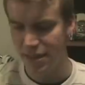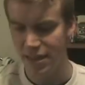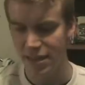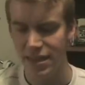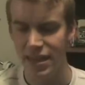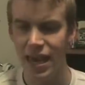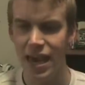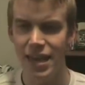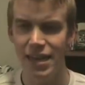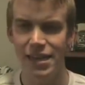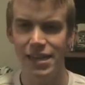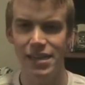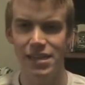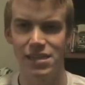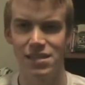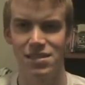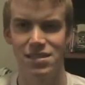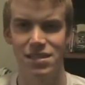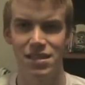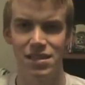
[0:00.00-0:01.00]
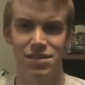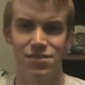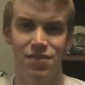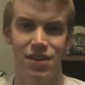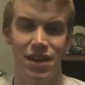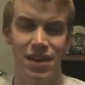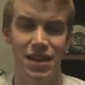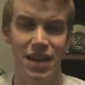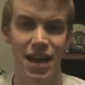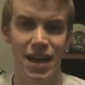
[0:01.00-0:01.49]
I think the ending is
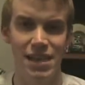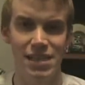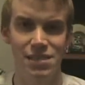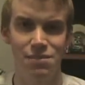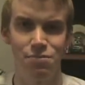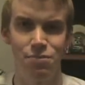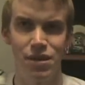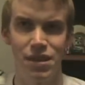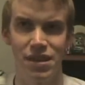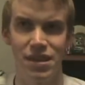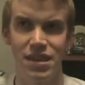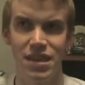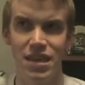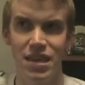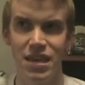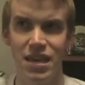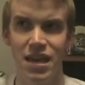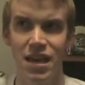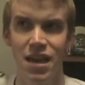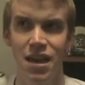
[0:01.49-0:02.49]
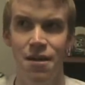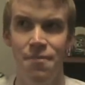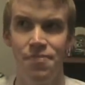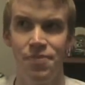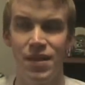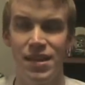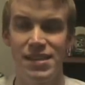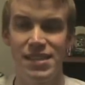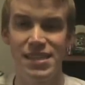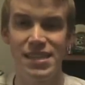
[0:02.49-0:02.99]
very nice, but the
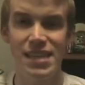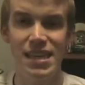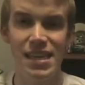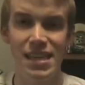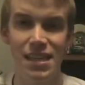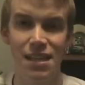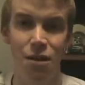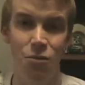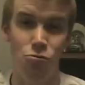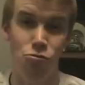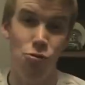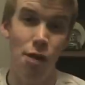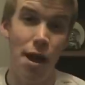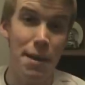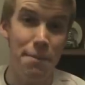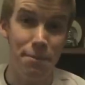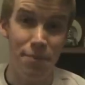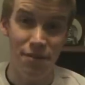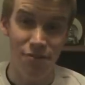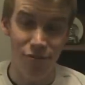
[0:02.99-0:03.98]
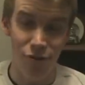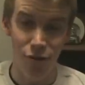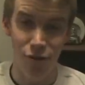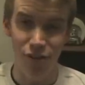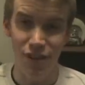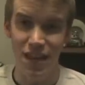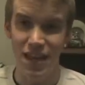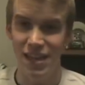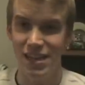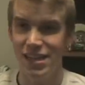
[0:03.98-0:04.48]
scene right
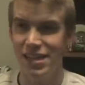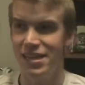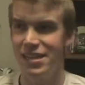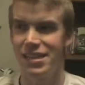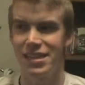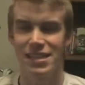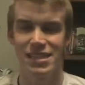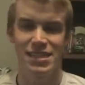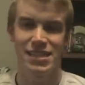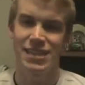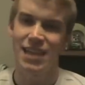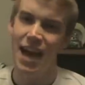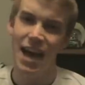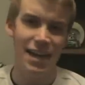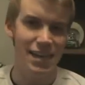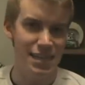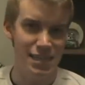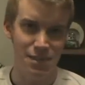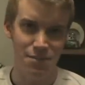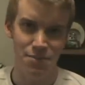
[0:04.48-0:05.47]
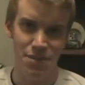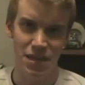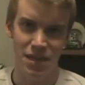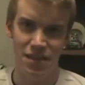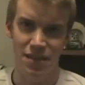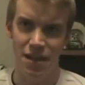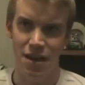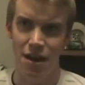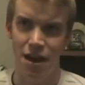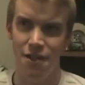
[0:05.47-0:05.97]
before the ending does not need to be
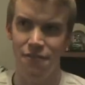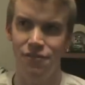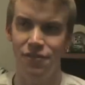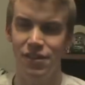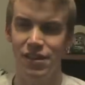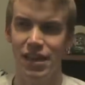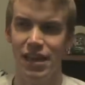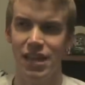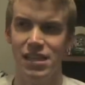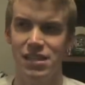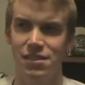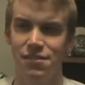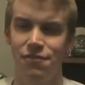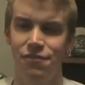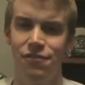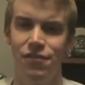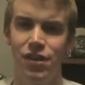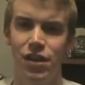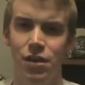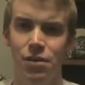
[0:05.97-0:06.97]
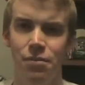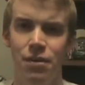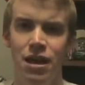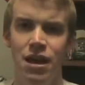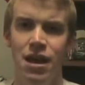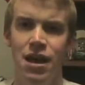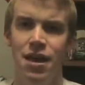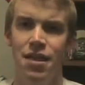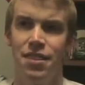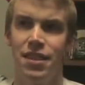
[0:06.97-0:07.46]
in there. I feel like it's a
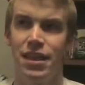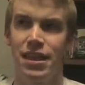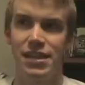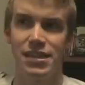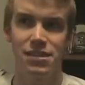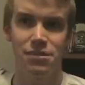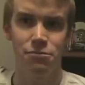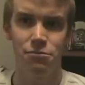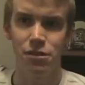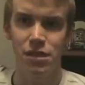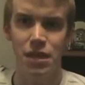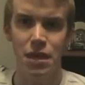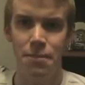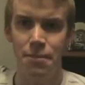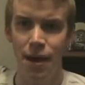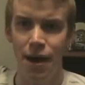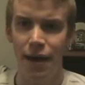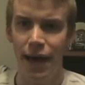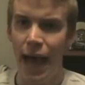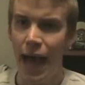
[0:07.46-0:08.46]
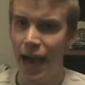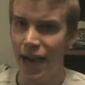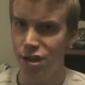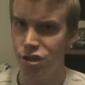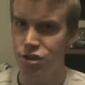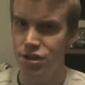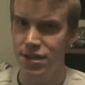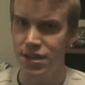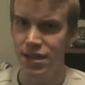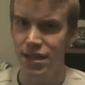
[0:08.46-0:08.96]
film that isn't really about
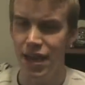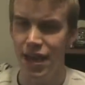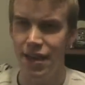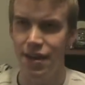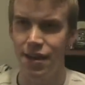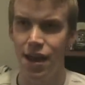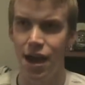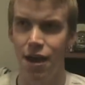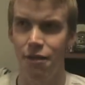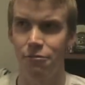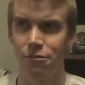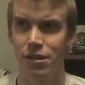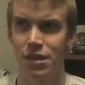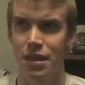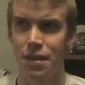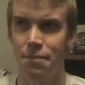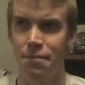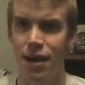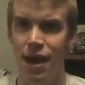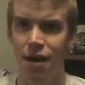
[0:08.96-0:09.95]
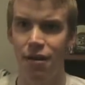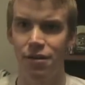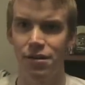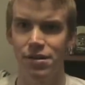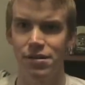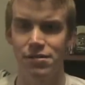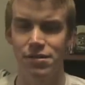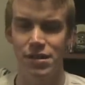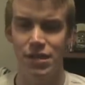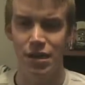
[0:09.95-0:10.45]
action and not really
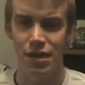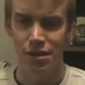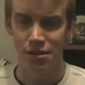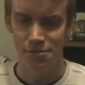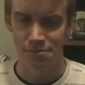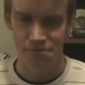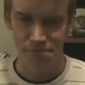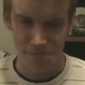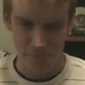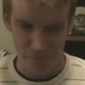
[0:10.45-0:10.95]
about, you know,